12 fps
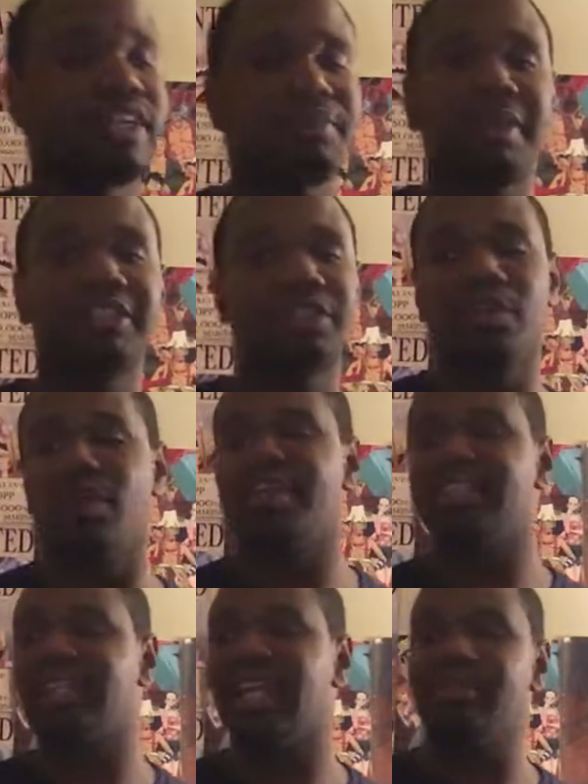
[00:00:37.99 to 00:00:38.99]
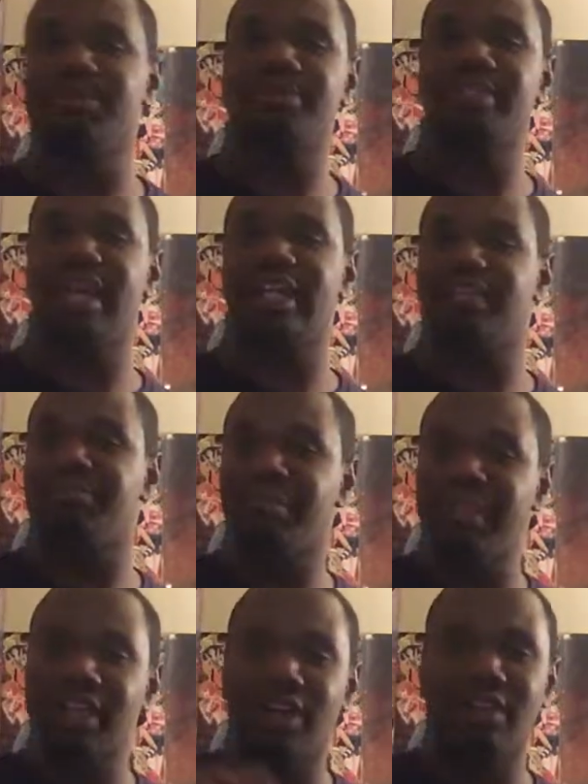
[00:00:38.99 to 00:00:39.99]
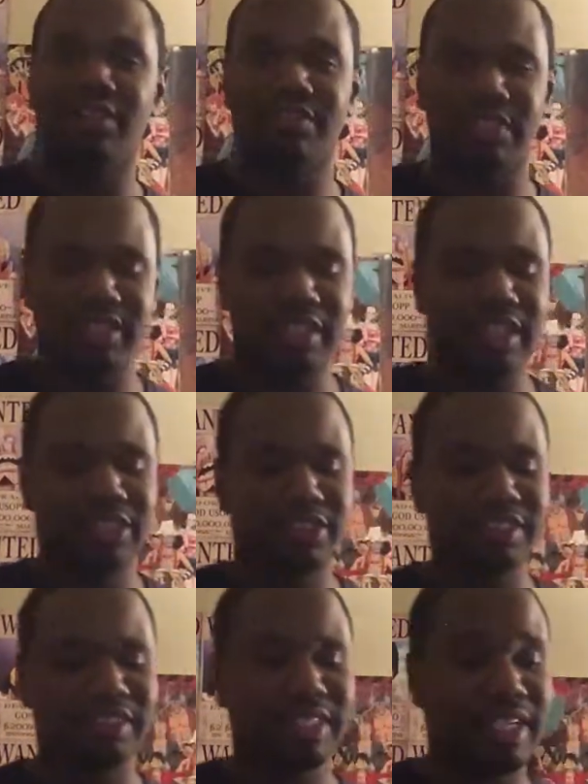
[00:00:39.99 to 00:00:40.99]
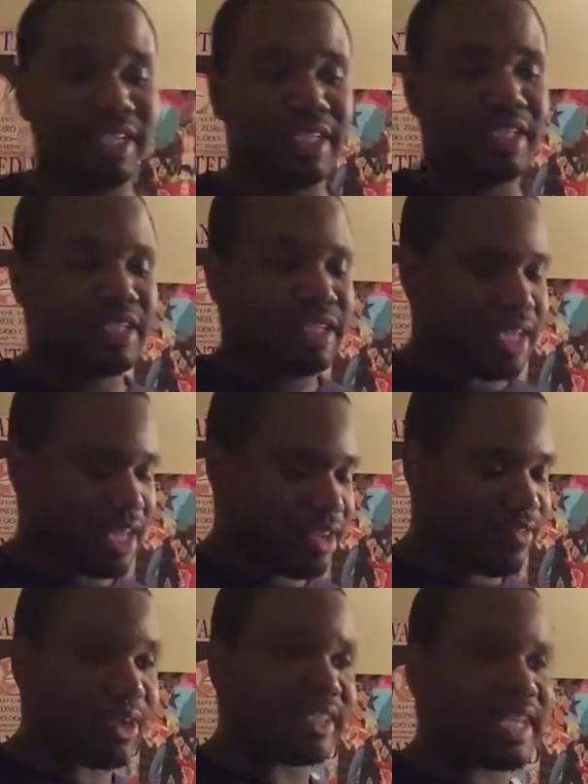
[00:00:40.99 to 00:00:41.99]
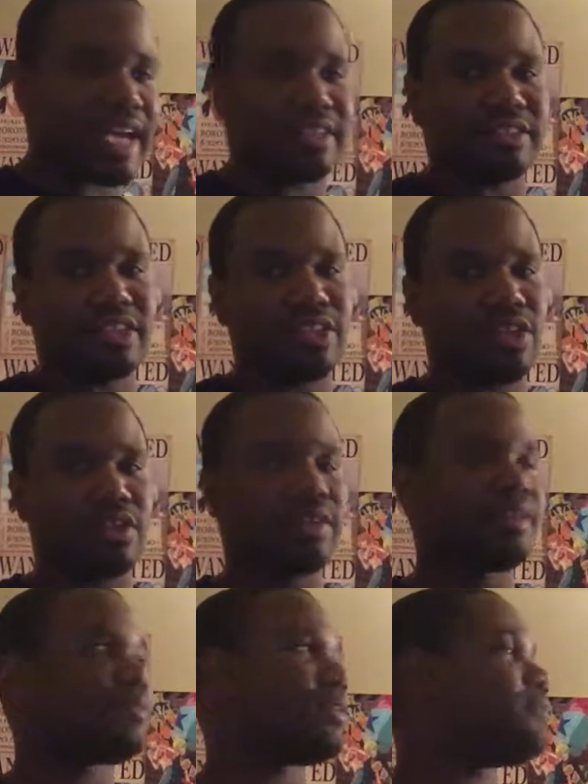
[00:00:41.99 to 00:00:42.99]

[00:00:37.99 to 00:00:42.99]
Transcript: especially going to Sailor Moon Day to meet all the voice actors and the voice actors along with